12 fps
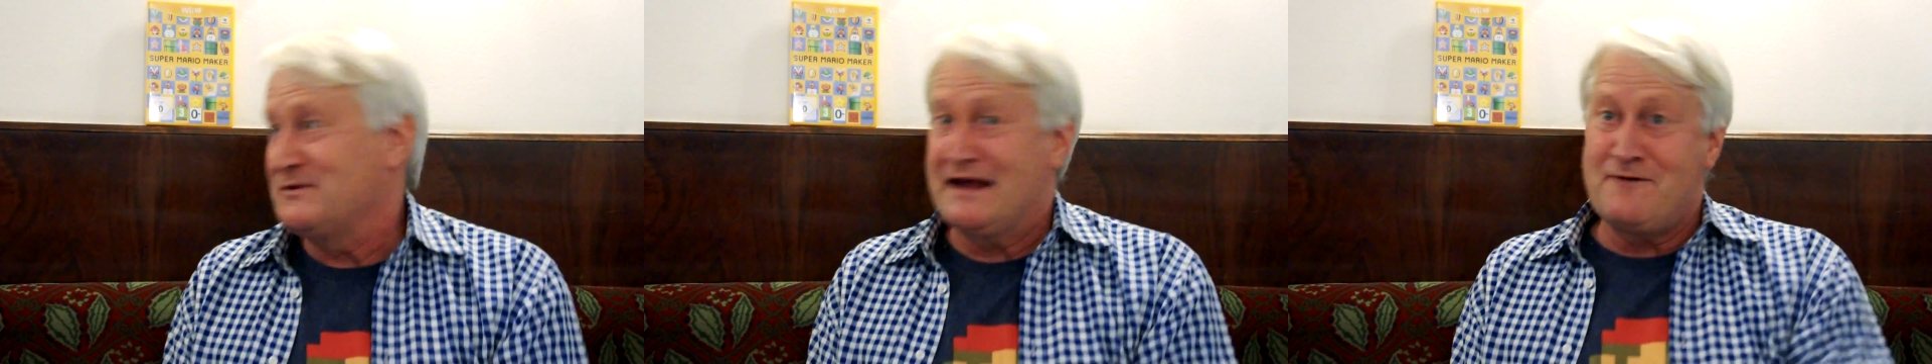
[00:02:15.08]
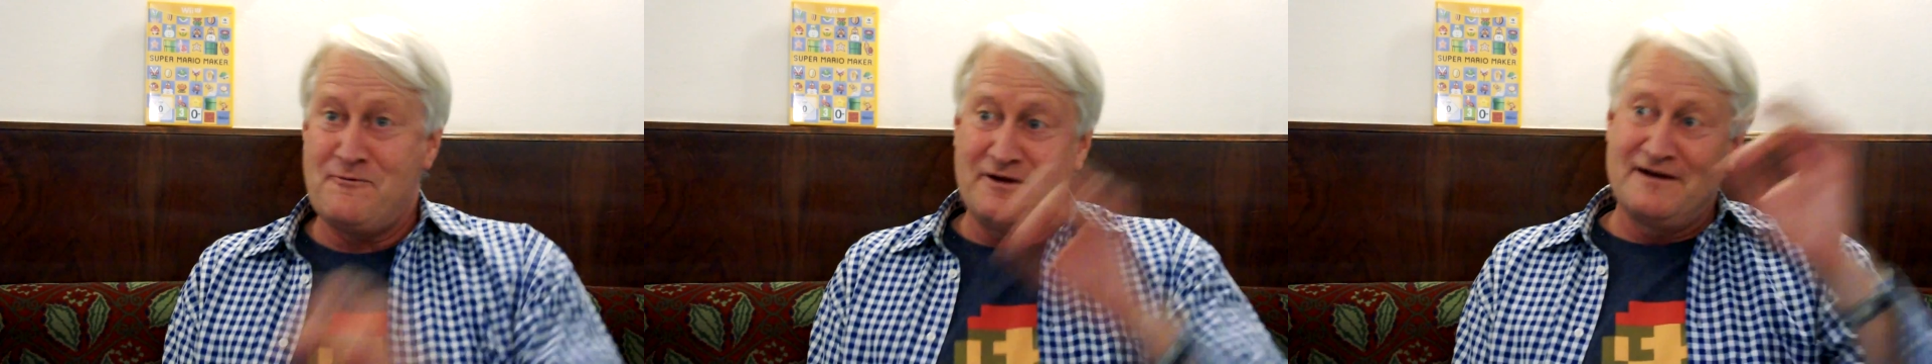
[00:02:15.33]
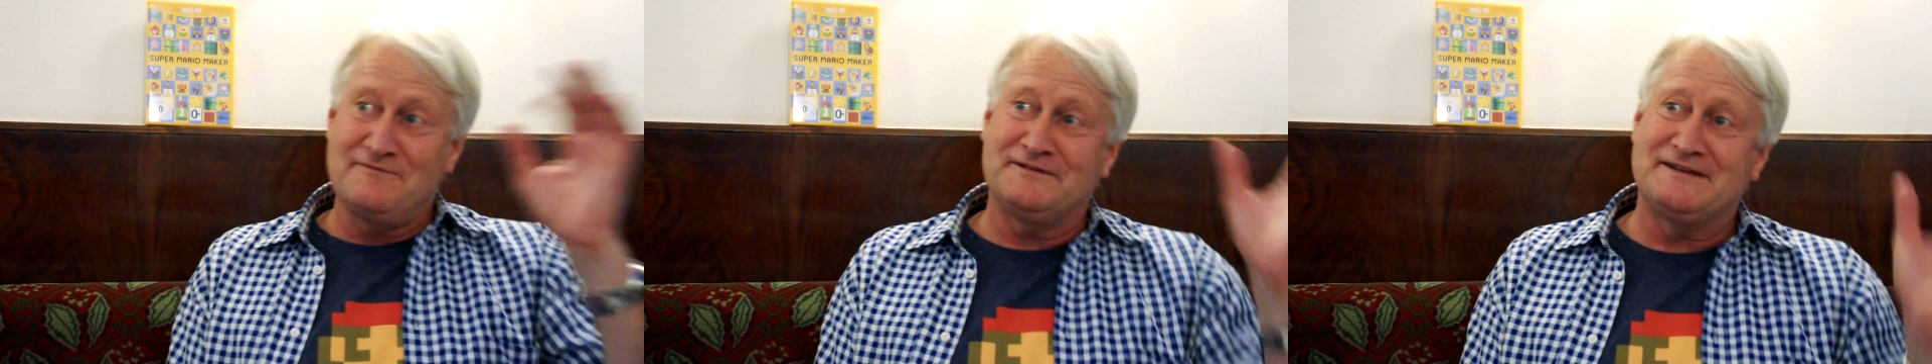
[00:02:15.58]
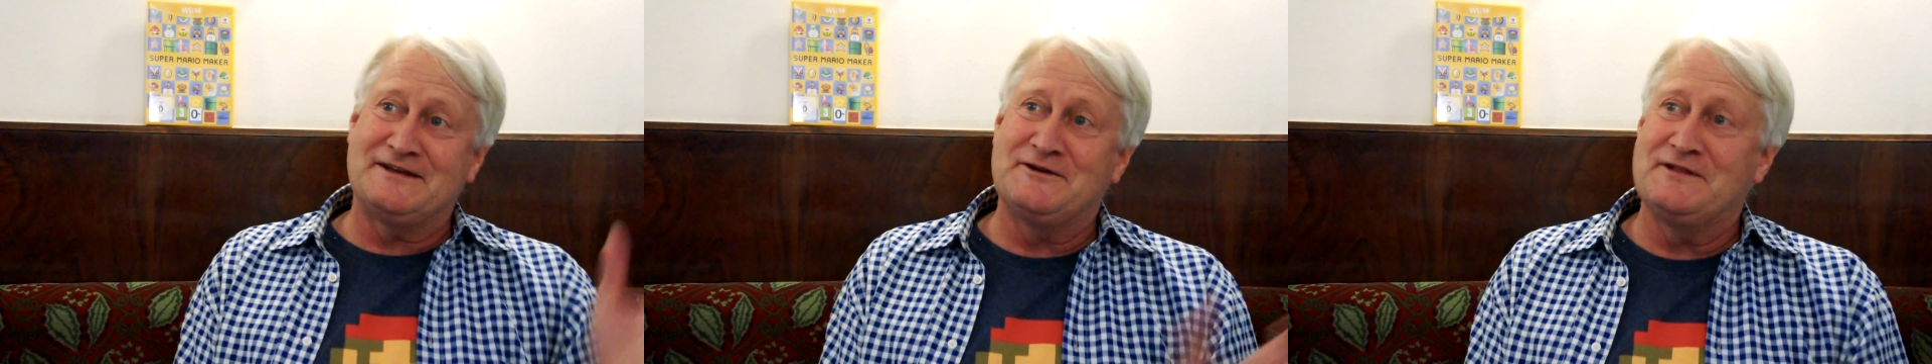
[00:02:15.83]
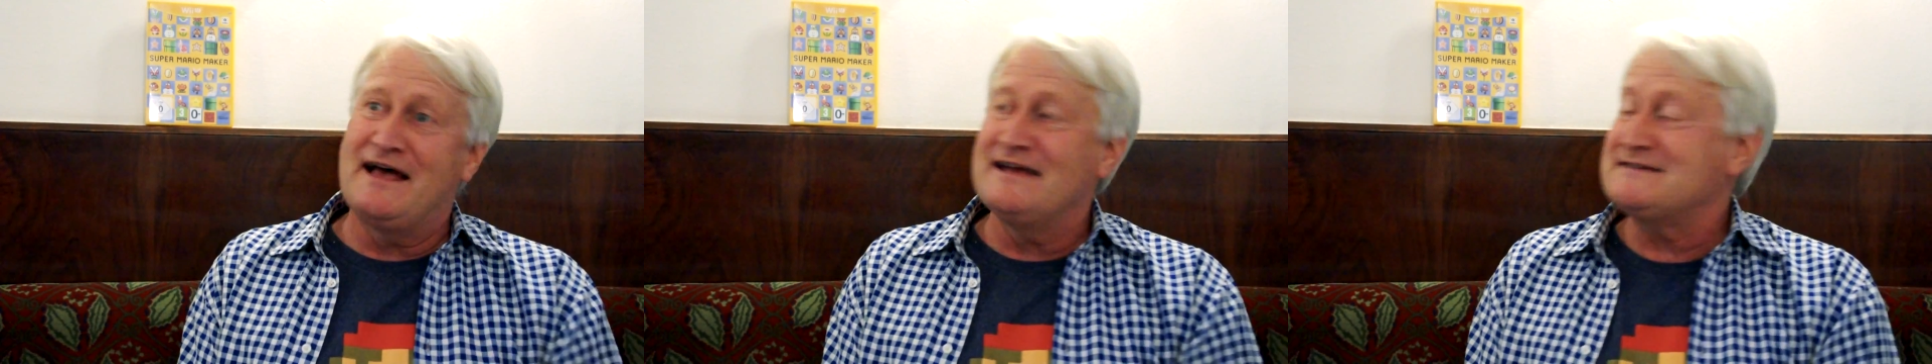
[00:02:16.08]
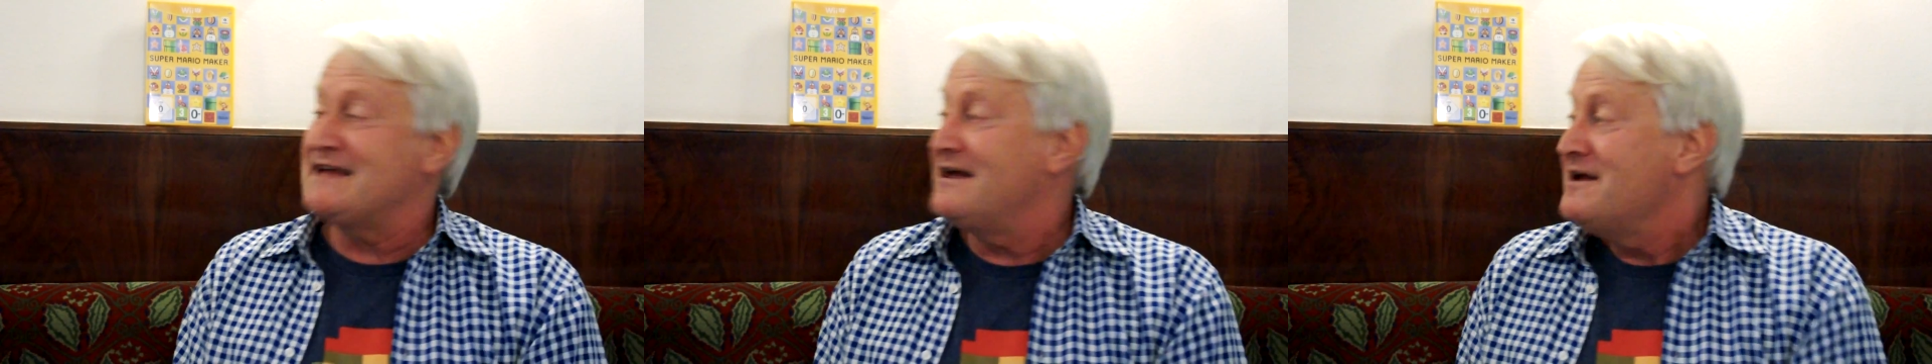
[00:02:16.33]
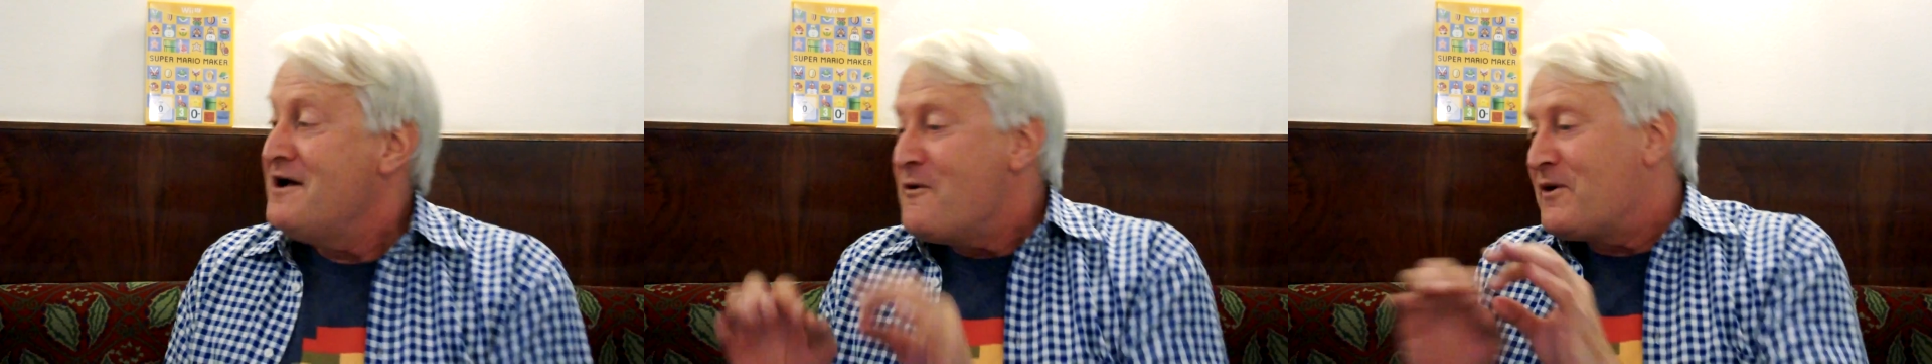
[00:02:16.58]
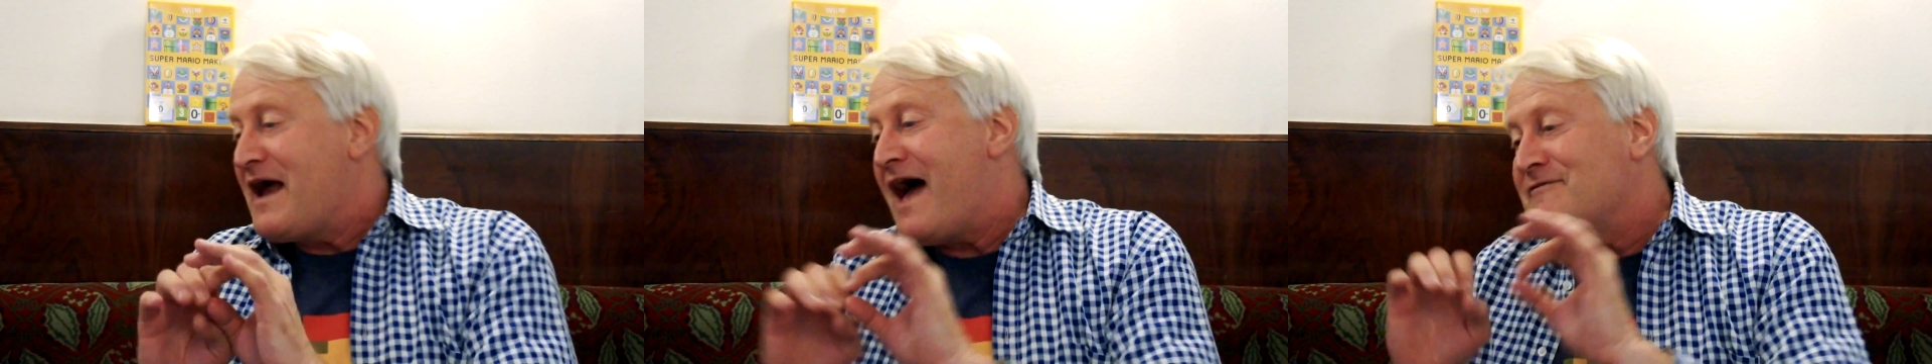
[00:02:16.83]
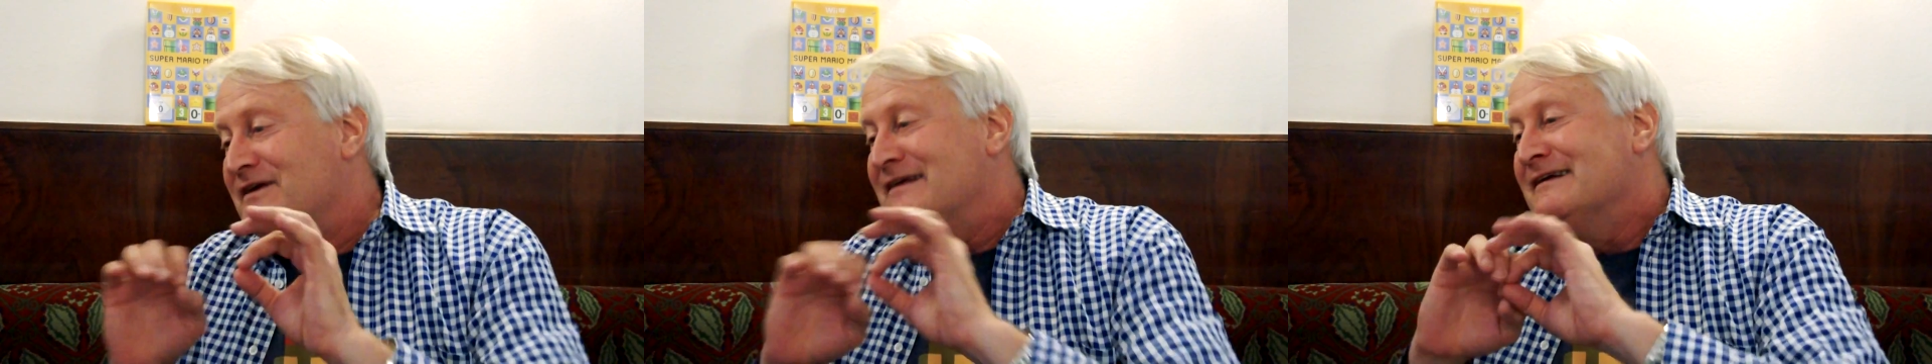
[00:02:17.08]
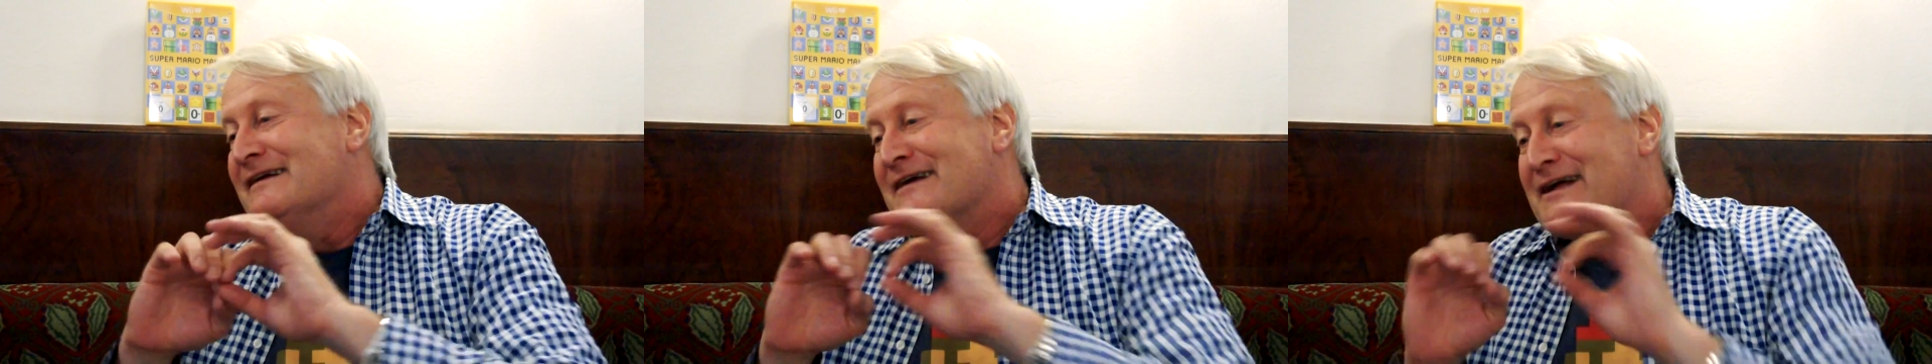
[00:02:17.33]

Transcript: We had a wonderful dinner last night. We're having